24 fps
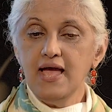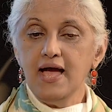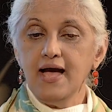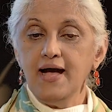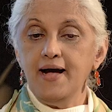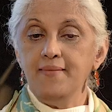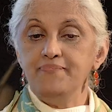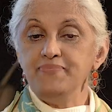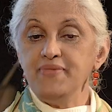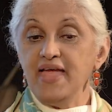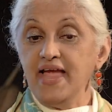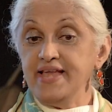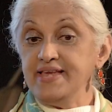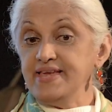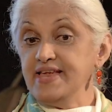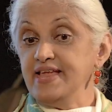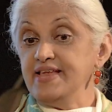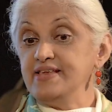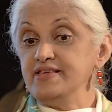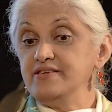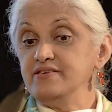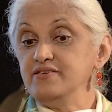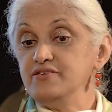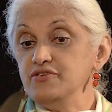
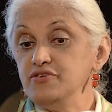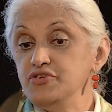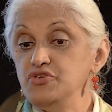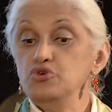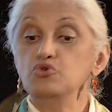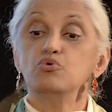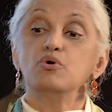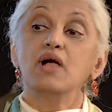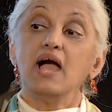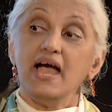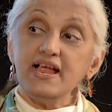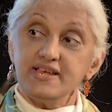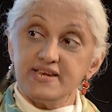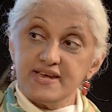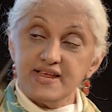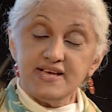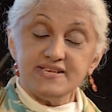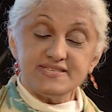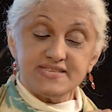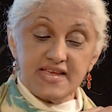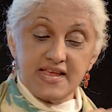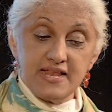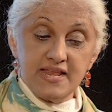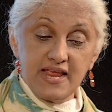And you guided
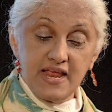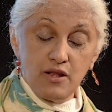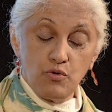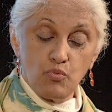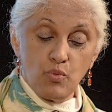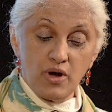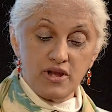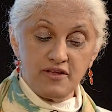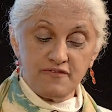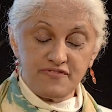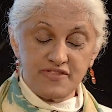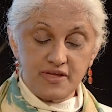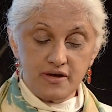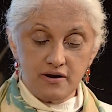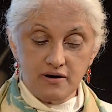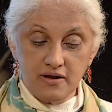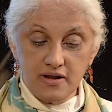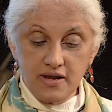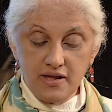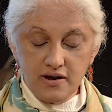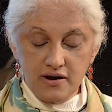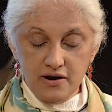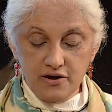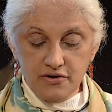us in one of the
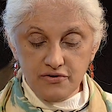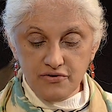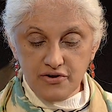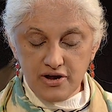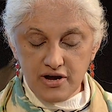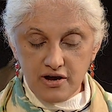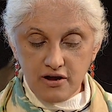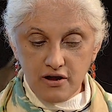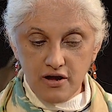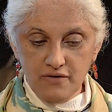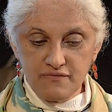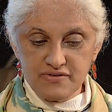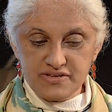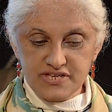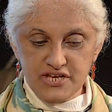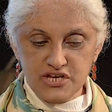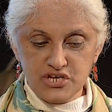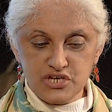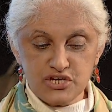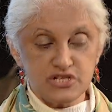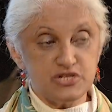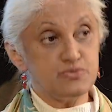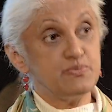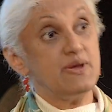earlier
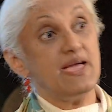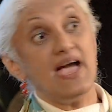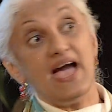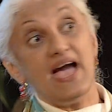conversations we